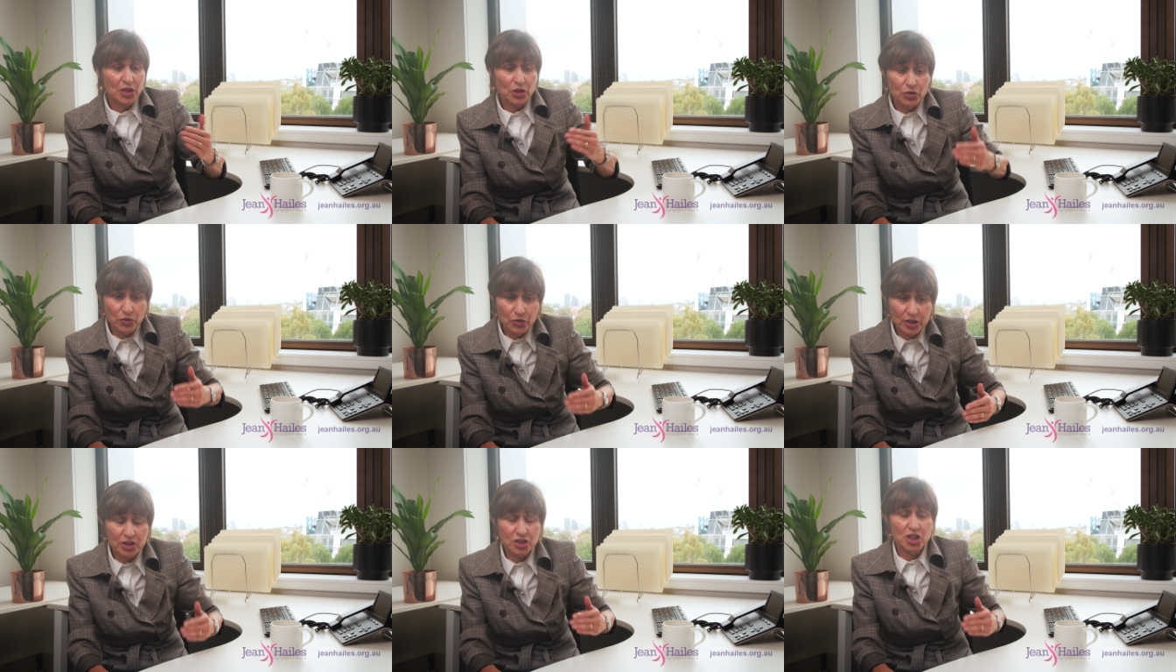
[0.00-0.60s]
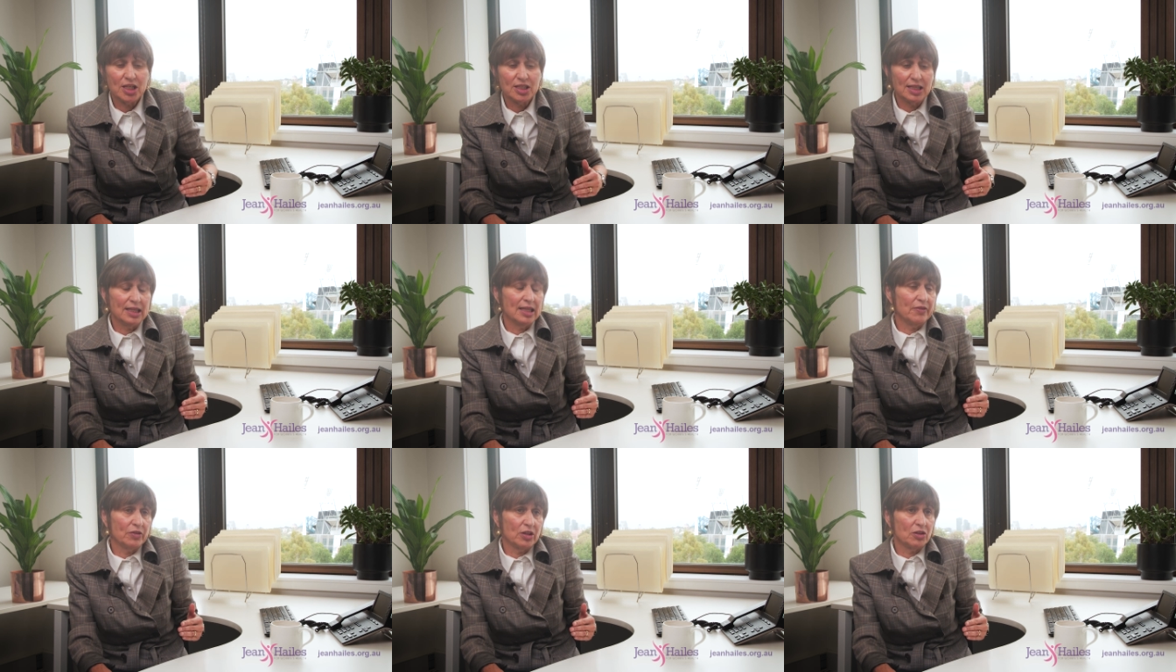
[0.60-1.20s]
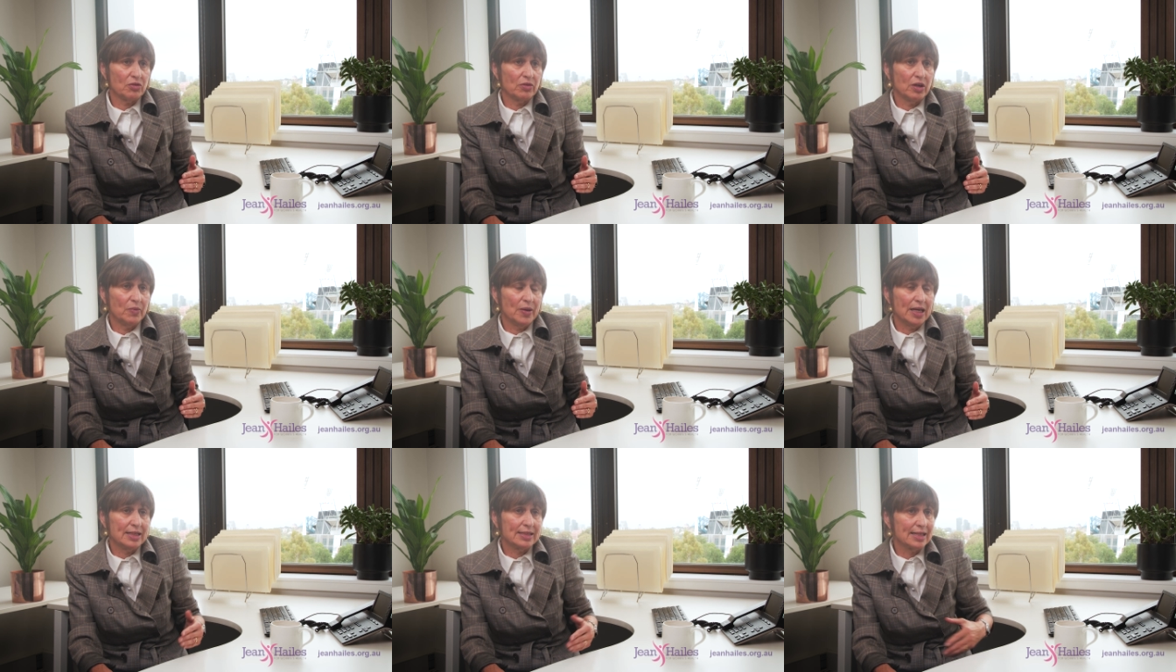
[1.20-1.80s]
you can check the level at 3
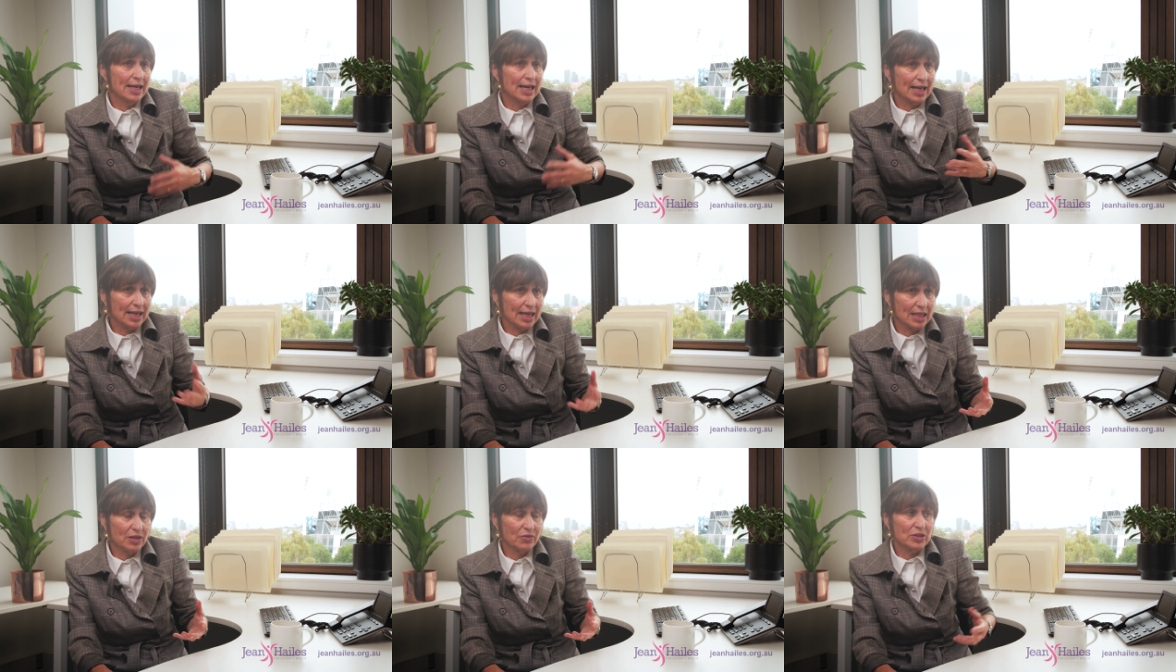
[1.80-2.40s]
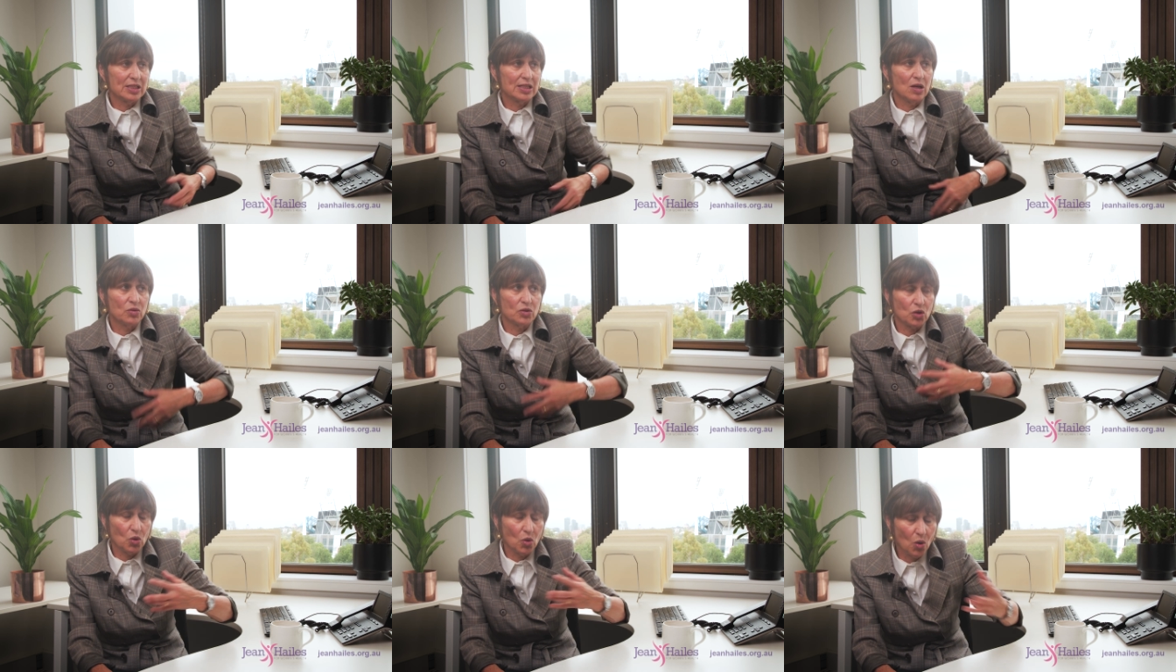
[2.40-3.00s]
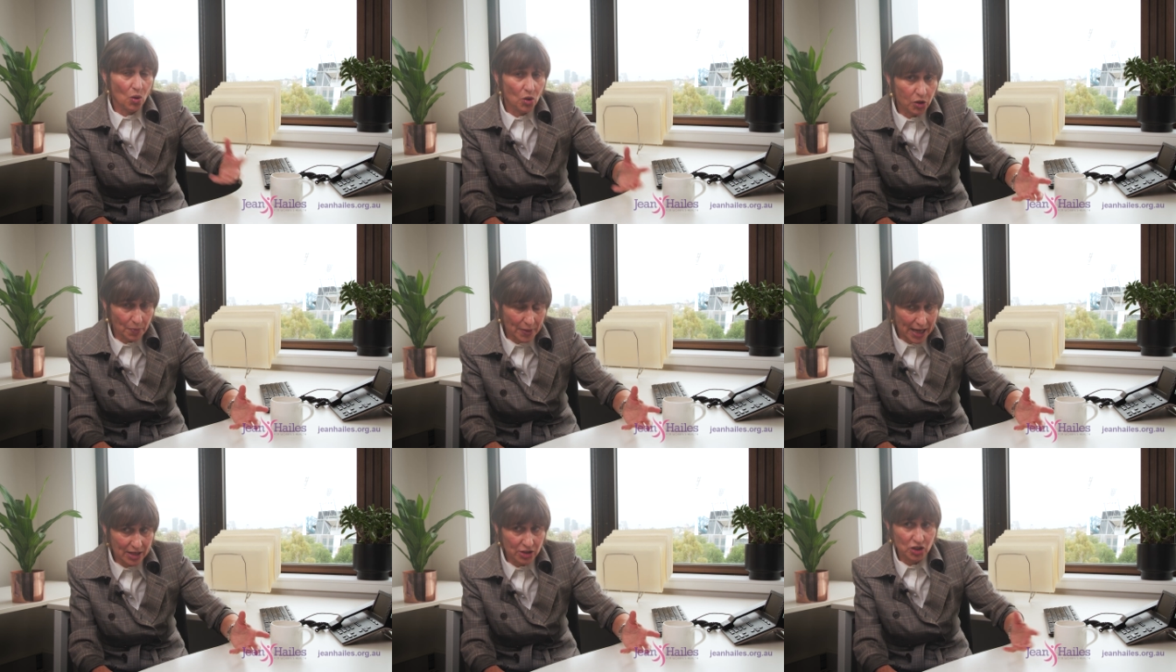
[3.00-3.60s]
weeks, get the result, call the
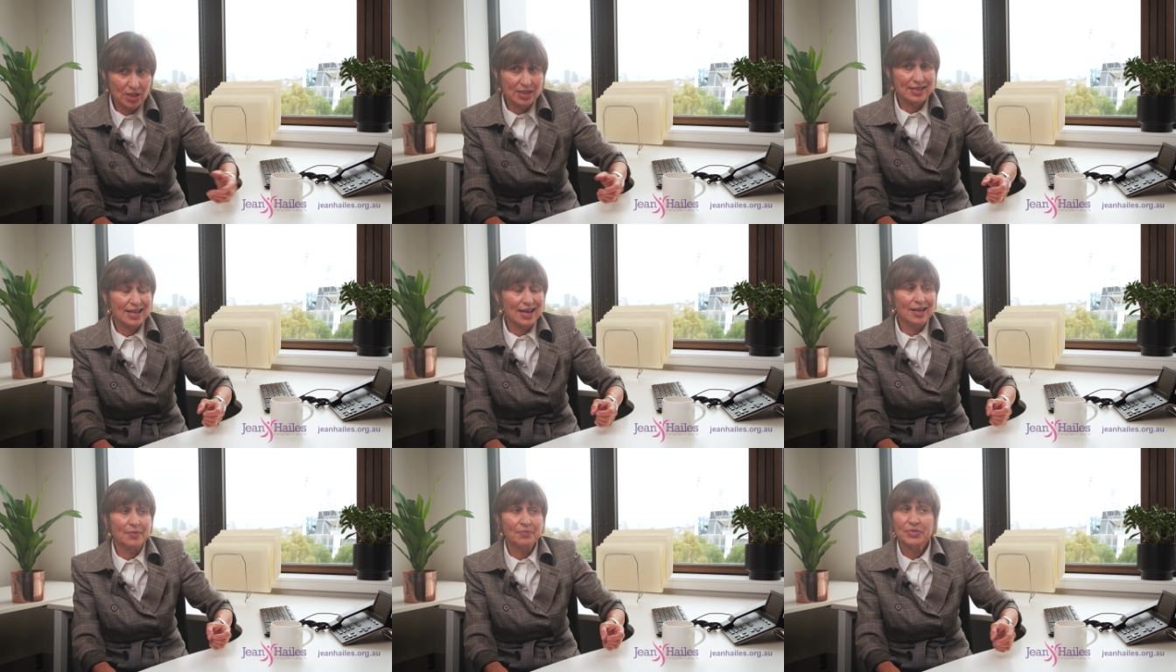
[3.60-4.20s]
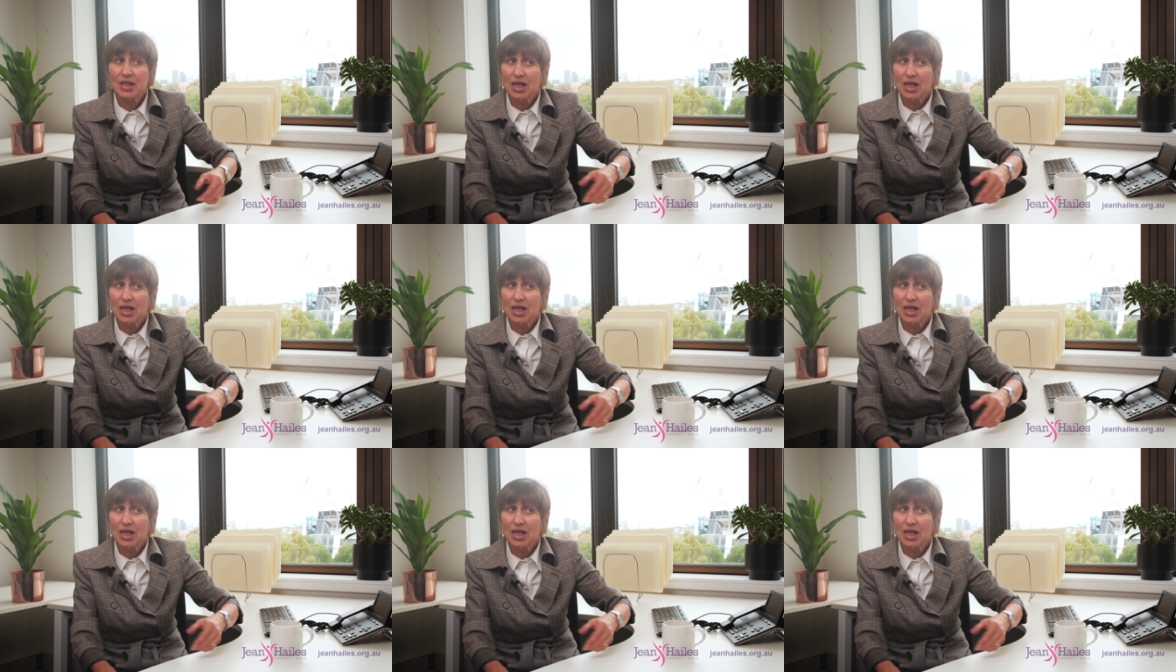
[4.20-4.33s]
patient and say,